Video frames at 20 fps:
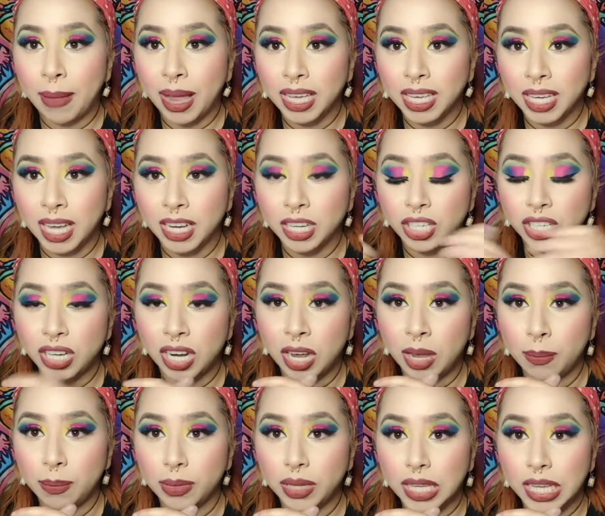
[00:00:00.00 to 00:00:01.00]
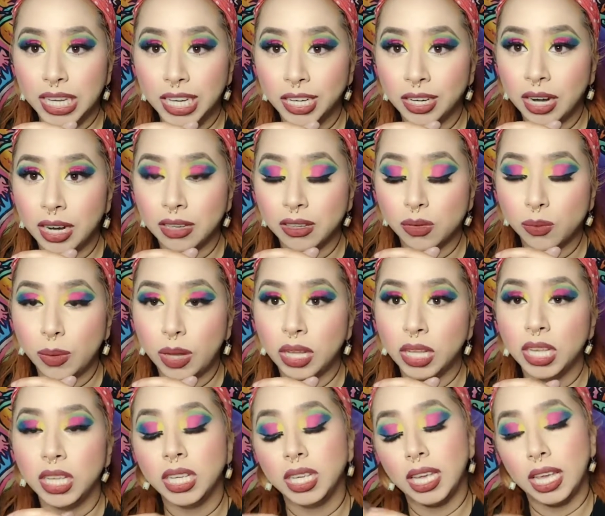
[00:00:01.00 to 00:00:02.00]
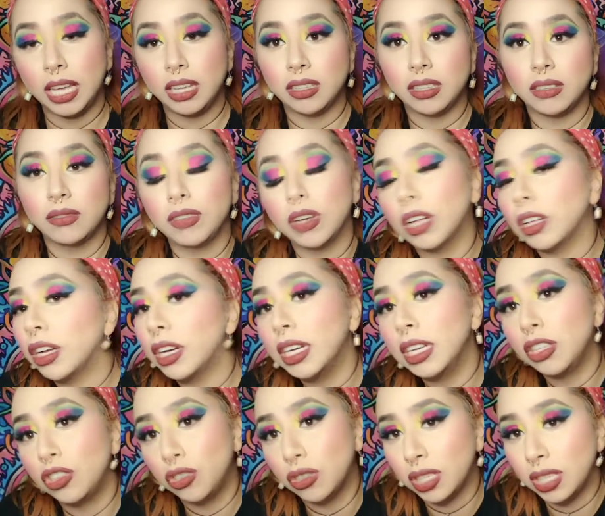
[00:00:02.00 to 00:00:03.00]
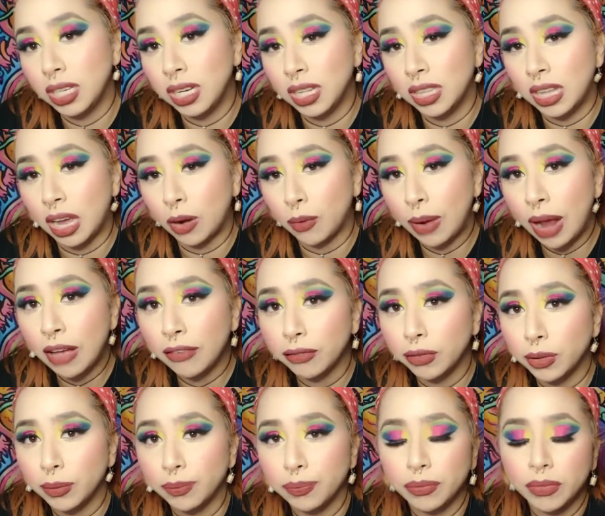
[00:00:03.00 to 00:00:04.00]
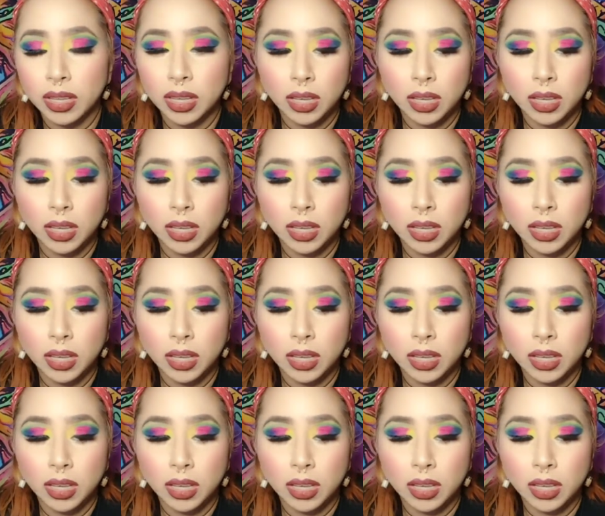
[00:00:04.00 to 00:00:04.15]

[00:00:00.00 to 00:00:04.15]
my Cash App here as well in case if y'all are interested in that raffle.